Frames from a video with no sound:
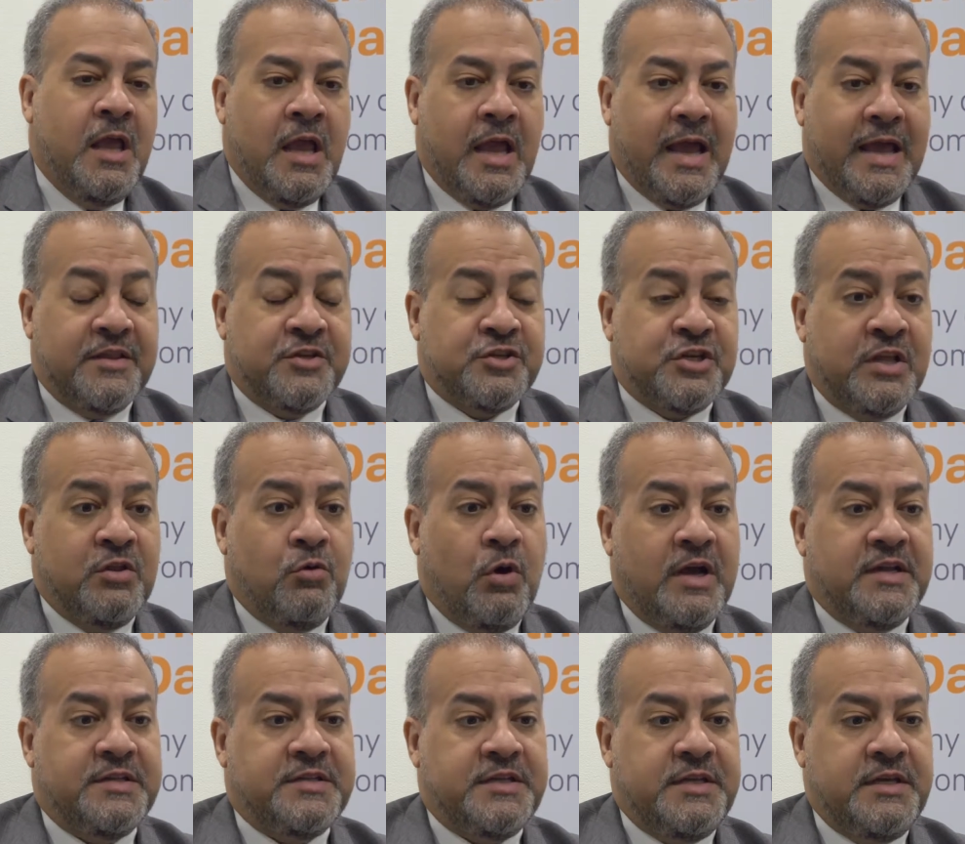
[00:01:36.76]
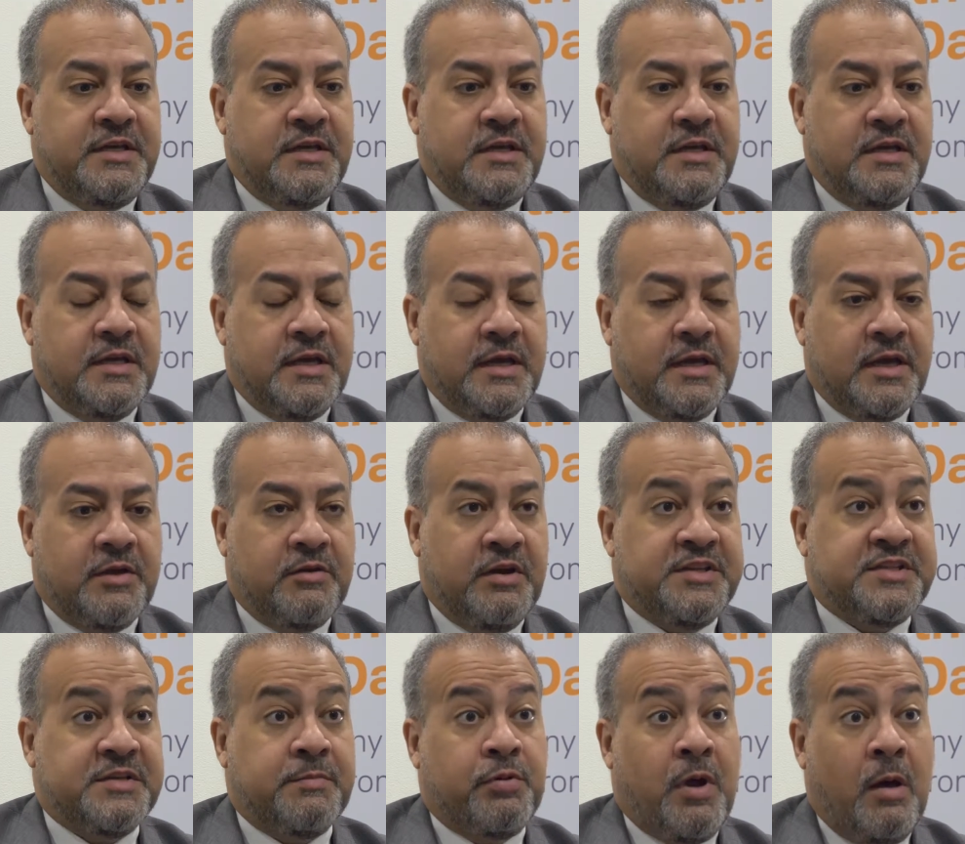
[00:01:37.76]
And shadow IT
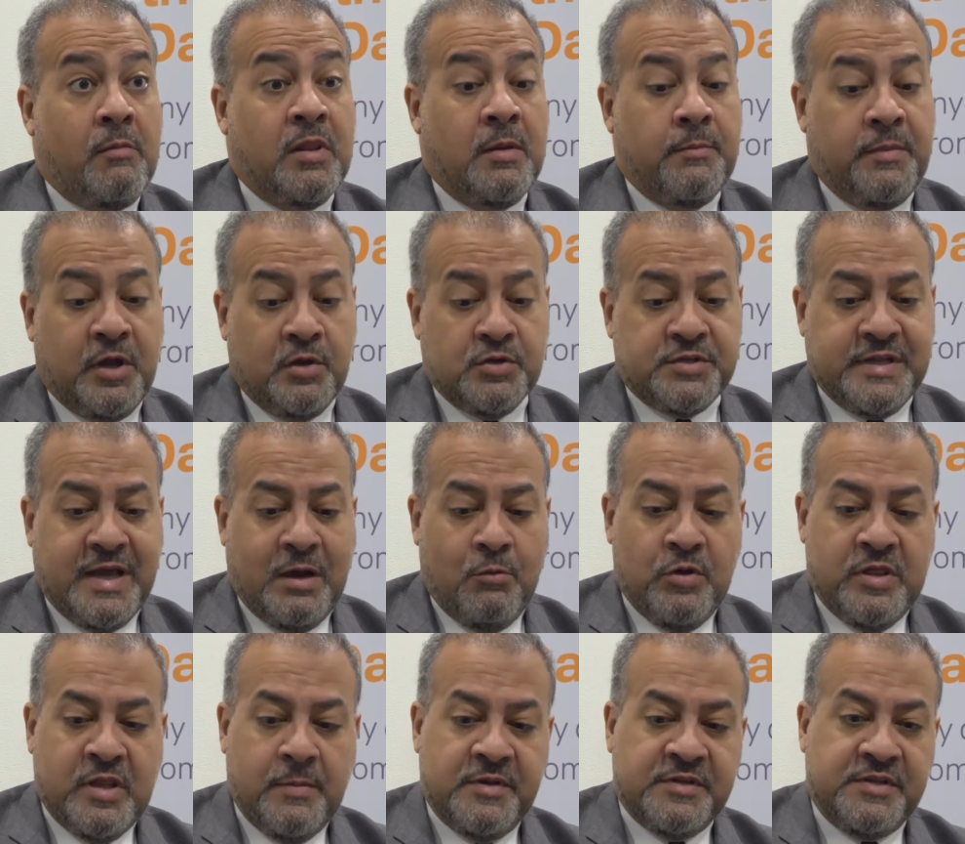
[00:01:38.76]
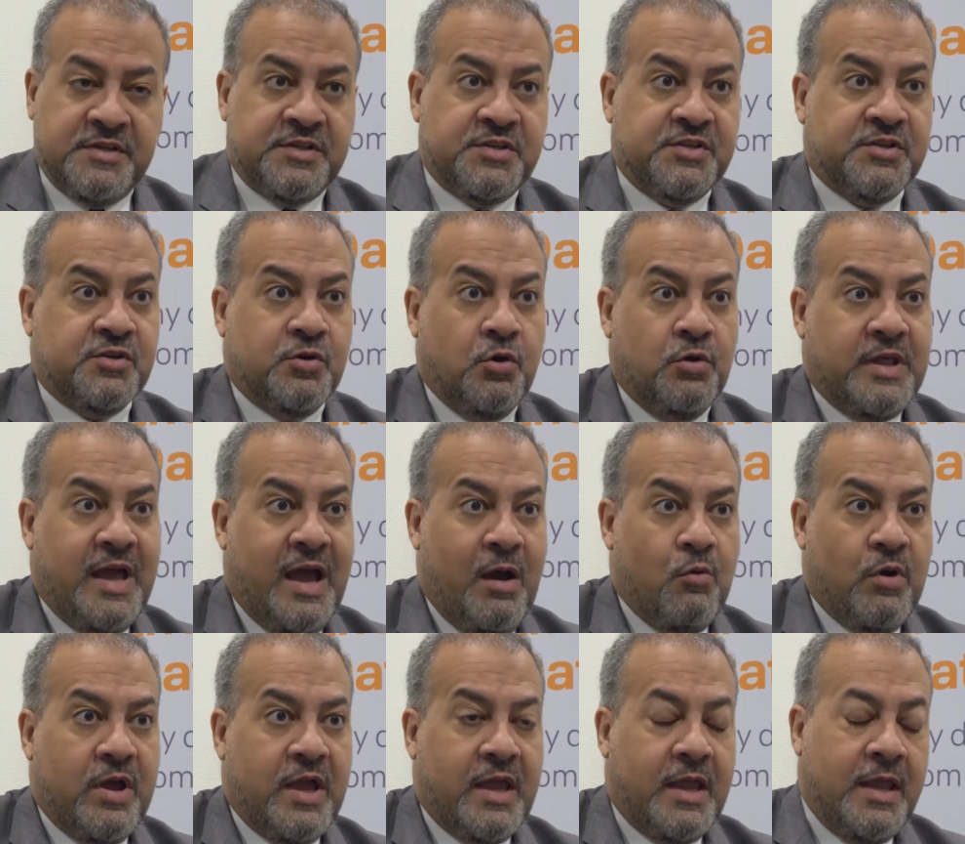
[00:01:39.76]
creates a problem because now when the businesses go that
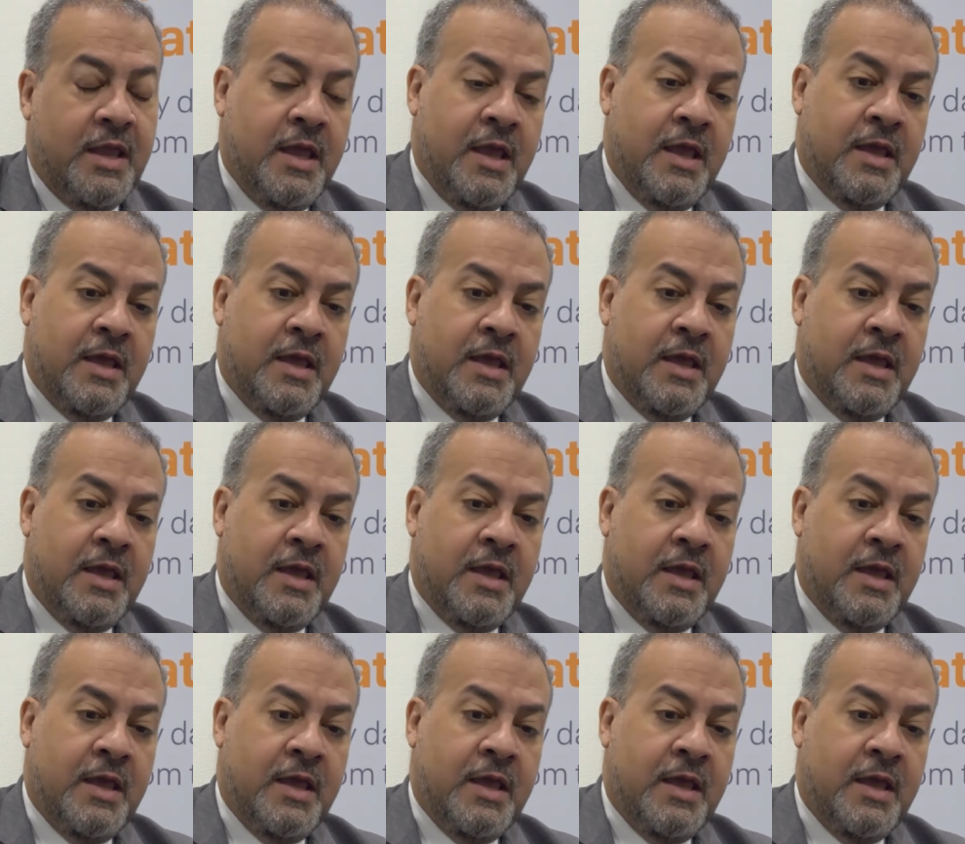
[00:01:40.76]
way,